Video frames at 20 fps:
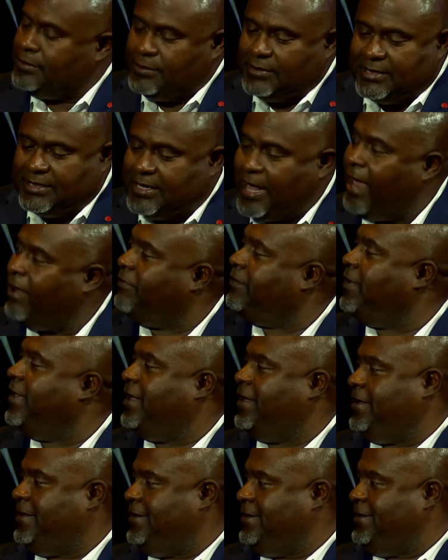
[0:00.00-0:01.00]
stifling
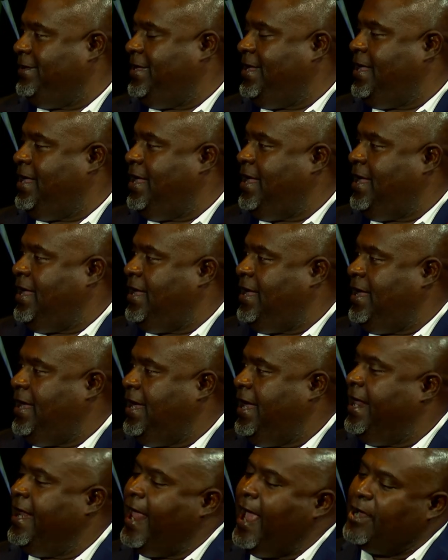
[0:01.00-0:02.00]

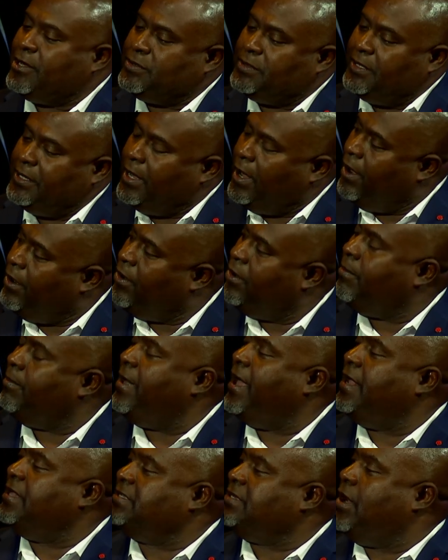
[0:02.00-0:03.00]
it actually
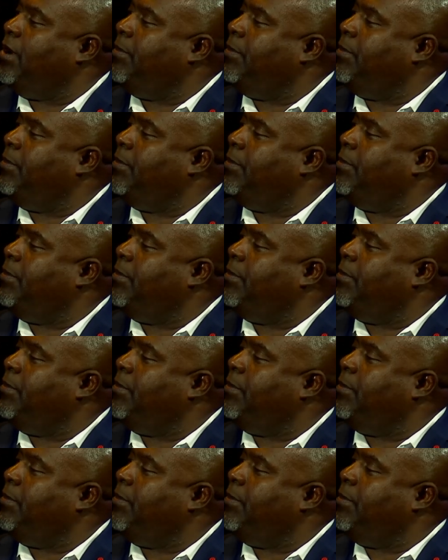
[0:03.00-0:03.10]
undermines